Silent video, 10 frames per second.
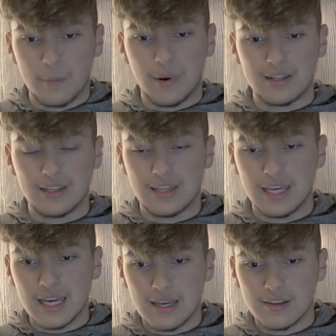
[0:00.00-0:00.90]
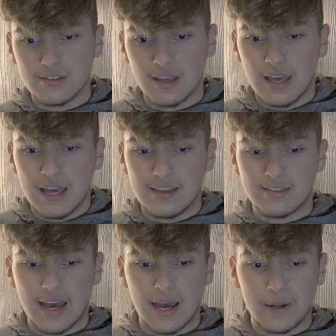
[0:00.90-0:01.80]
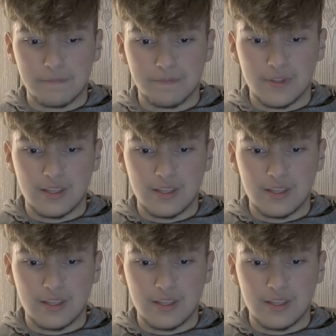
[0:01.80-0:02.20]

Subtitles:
But the is that